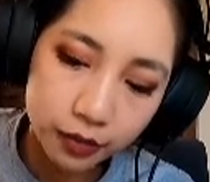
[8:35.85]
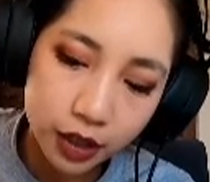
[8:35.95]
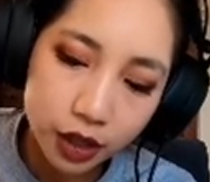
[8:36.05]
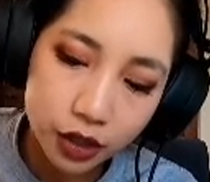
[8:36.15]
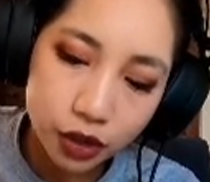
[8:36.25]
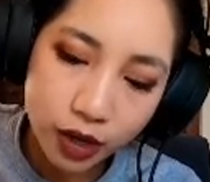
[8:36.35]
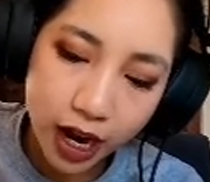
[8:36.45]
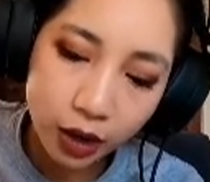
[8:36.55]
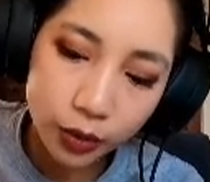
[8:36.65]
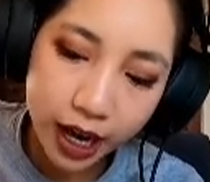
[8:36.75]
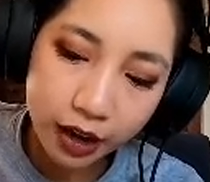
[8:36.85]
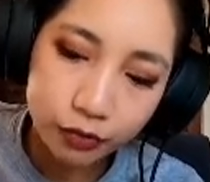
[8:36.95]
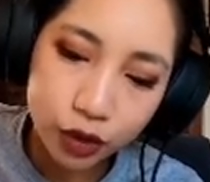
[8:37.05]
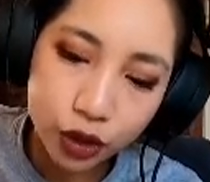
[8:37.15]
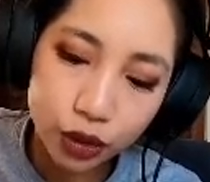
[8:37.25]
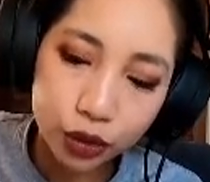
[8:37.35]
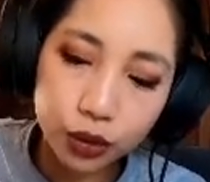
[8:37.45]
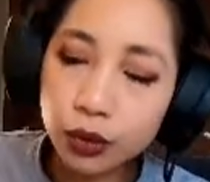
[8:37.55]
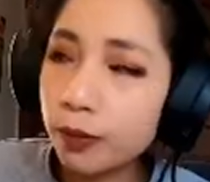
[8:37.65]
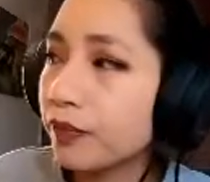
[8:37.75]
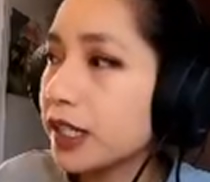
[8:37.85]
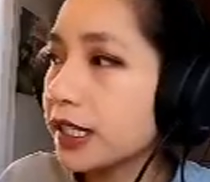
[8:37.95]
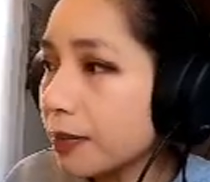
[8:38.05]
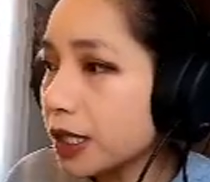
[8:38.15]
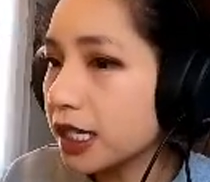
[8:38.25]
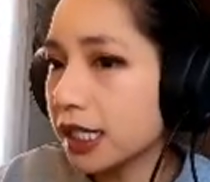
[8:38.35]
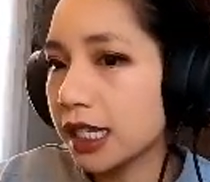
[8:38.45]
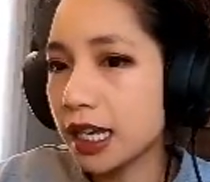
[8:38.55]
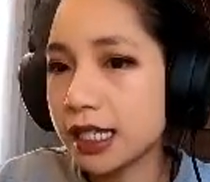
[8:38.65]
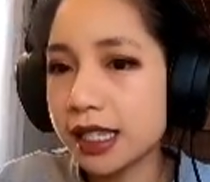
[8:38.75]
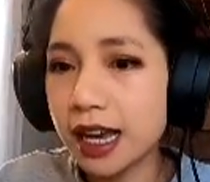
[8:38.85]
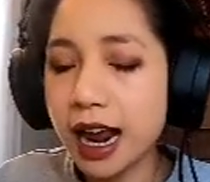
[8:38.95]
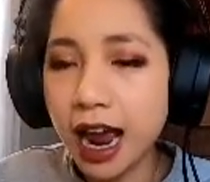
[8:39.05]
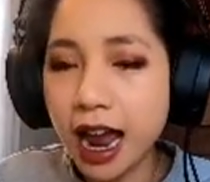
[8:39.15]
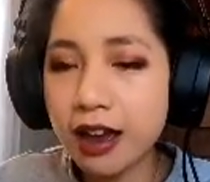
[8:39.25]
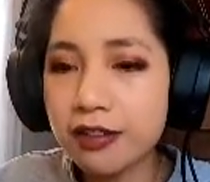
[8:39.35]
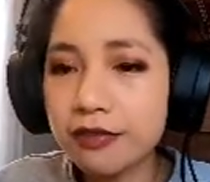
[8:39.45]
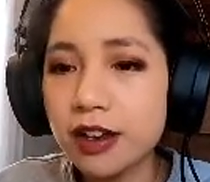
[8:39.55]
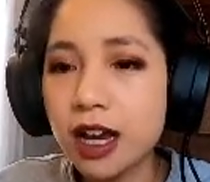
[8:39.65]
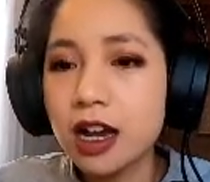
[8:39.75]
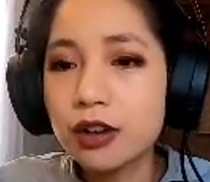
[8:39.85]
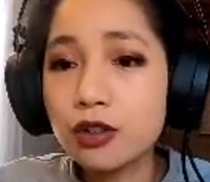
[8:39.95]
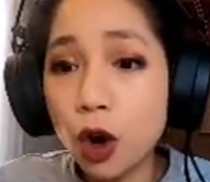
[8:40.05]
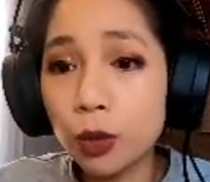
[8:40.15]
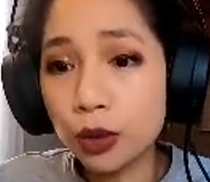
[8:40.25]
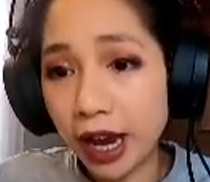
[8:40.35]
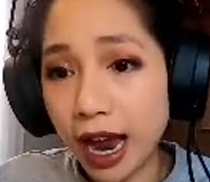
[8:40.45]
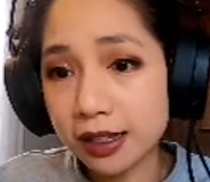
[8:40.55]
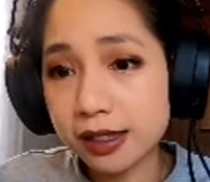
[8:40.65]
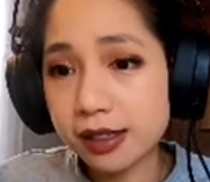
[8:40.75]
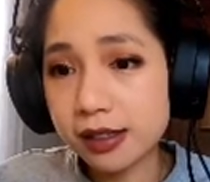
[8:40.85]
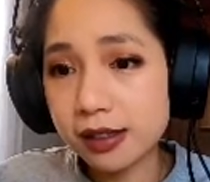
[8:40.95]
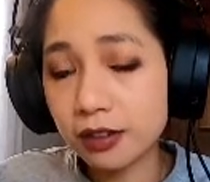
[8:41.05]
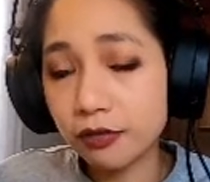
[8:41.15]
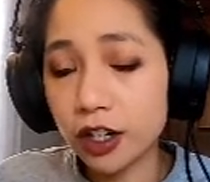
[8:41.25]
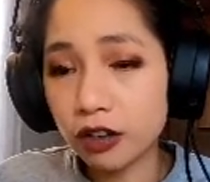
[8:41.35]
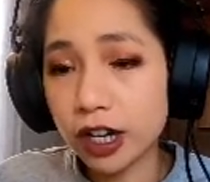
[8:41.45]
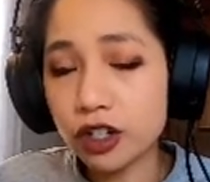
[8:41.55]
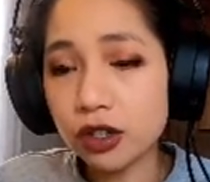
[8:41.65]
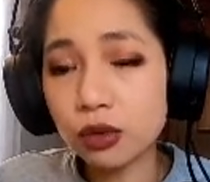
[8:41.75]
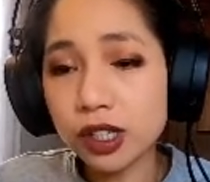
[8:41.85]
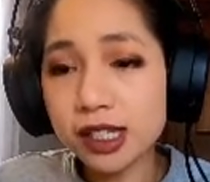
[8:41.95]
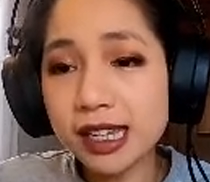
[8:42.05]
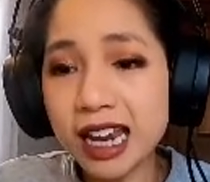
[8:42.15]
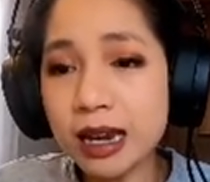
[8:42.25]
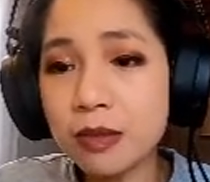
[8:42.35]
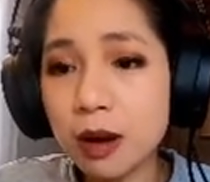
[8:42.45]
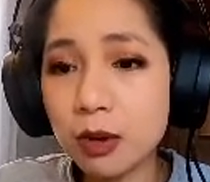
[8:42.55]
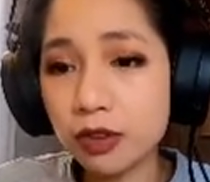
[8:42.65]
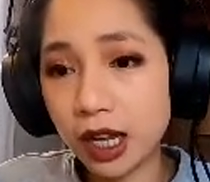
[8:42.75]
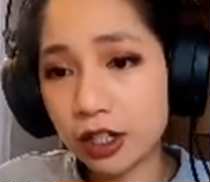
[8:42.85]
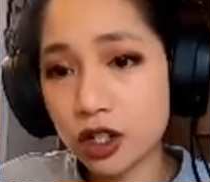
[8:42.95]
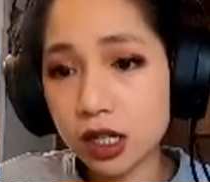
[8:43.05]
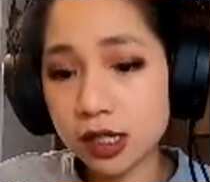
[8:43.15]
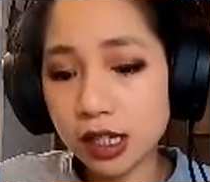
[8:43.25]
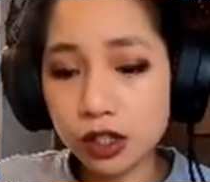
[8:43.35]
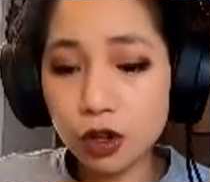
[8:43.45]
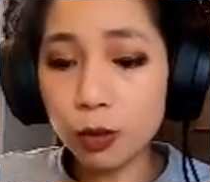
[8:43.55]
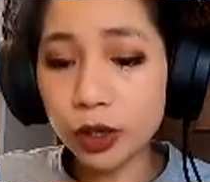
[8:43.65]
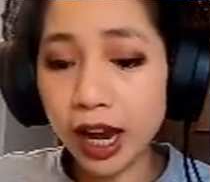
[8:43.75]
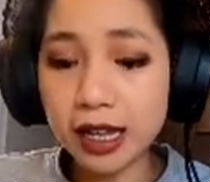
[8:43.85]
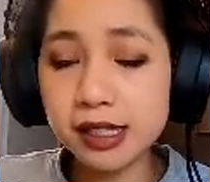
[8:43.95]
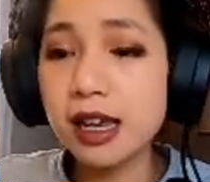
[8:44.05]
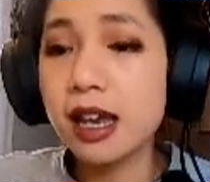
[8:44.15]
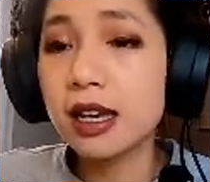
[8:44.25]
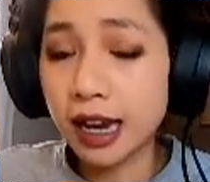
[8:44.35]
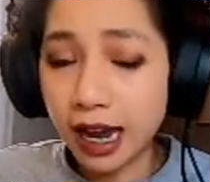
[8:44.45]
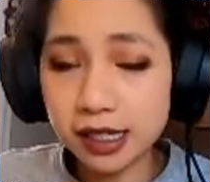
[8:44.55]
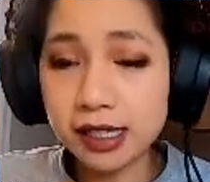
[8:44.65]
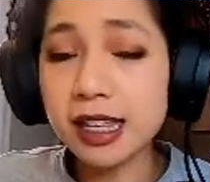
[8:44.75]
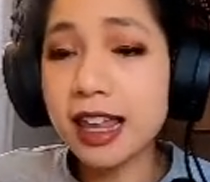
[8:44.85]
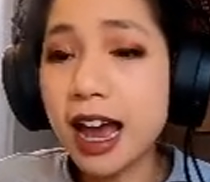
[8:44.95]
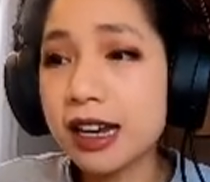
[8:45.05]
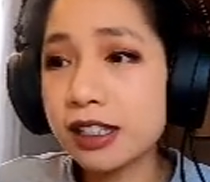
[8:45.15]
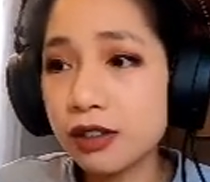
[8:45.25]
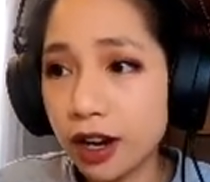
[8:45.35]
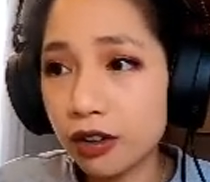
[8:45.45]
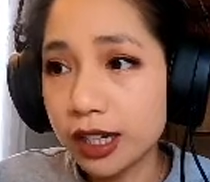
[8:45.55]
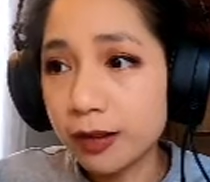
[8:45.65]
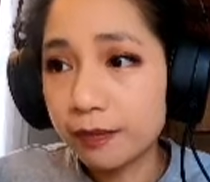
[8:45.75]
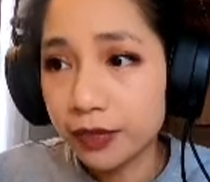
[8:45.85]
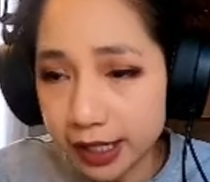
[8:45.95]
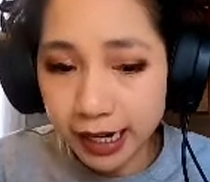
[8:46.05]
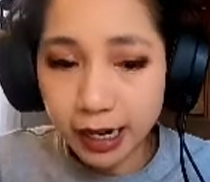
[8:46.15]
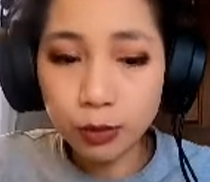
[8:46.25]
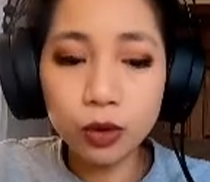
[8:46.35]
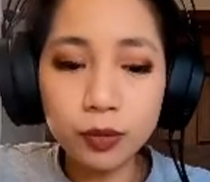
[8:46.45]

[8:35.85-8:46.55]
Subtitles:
So now we have two substances that have noble gas configurations, or the same number of electrons as noble gases, and that is very stable.